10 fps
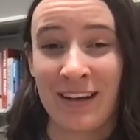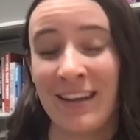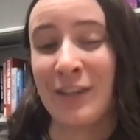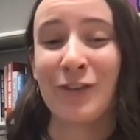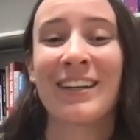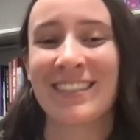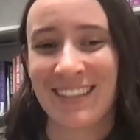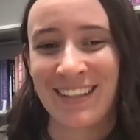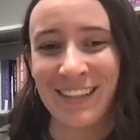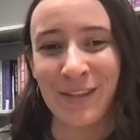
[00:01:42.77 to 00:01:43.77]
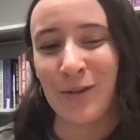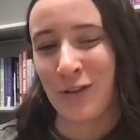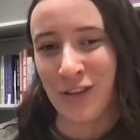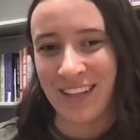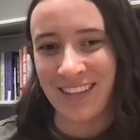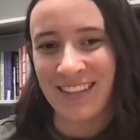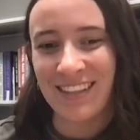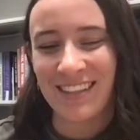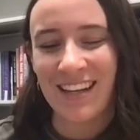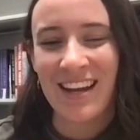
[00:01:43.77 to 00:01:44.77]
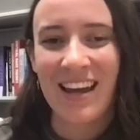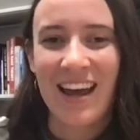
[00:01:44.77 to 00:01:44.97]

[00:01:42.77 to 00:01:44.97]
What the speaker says: interest in social justice.